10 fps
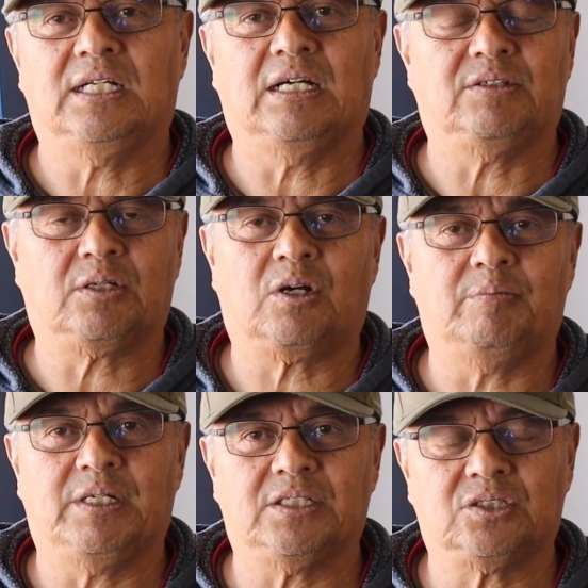And now the
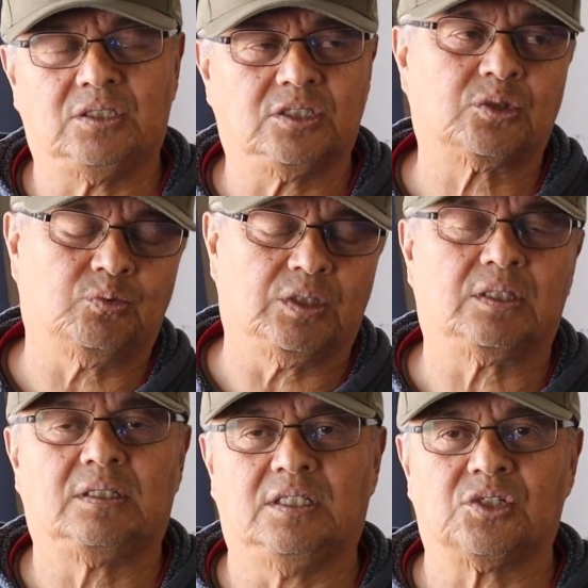combination is
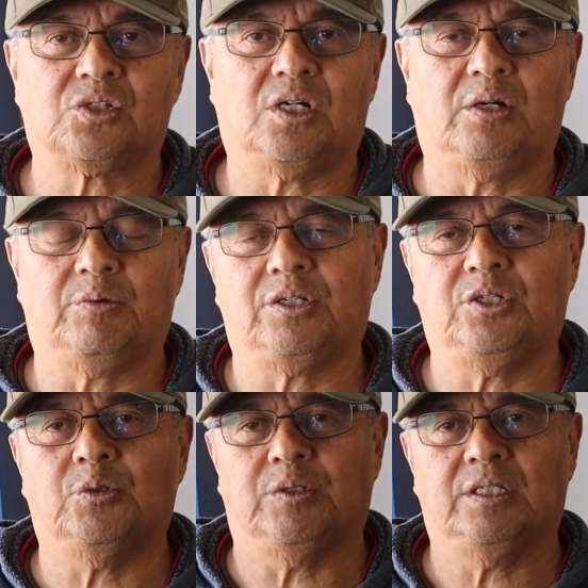with this car
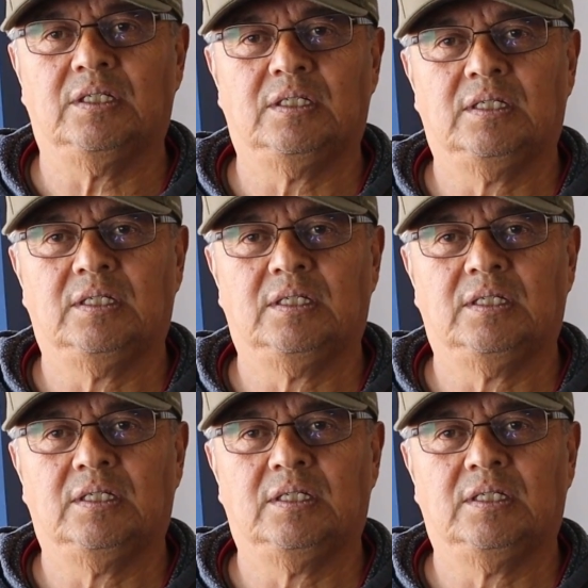with Huey.